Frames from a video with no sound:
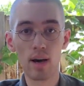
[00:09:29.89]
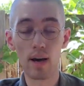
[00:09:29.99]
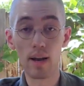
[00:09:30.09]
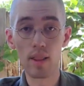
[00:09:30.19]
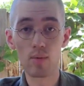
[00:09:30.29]

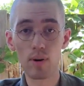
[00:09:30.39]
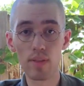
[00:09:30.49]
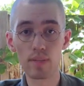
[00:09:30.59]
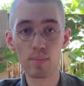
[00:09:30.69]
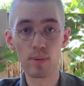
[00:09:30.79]
Another one
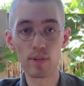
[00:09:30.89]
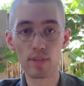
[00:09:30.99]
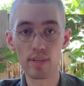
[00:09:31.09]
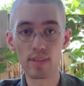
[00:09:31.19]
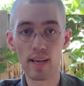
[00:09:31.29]
that's pretty much
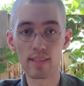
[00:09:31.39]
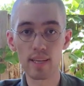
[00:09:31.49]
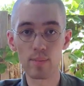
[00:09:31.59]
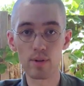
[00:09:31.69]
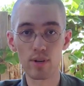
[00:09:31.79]
the exact
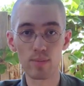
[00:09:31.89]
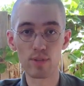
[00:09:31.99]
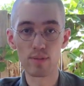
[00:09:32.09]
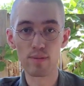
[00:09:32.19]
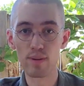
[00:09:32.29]
same in
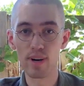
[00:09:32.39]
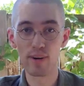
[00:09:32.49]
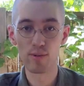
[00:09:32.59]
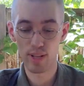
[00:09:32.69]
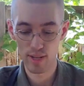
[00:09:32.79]
terms of
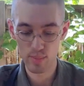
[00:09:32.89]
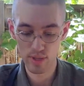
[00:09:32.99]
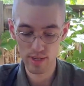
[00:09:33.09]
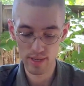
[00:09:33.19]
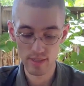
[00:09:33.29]

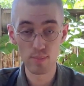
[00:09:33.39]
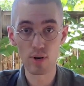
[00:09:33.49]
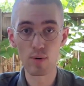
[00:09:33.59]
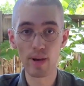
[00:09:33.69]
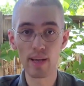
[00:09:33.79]
unreliability is the
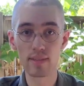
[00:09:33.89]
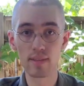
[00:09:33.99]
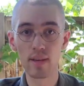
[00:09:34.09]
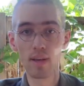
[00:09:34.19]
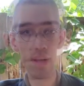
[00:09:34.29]
Pro
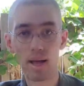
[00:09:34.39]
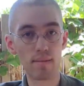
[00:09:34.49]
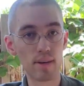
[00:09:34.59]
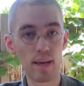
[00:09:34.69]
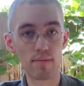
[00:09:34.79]
mags. I
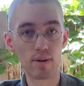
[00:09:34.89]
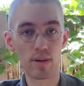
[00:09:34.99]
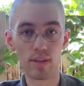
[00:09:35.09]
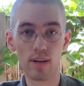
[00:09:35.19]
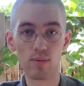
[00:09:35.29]
haven't had very
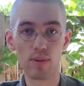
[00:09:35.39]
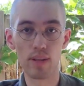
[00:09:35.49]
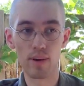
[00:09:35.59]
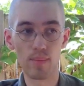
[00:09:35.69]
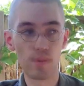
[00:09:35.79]
good luck with
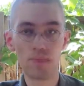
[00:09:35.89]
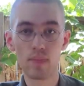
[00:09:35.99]
them.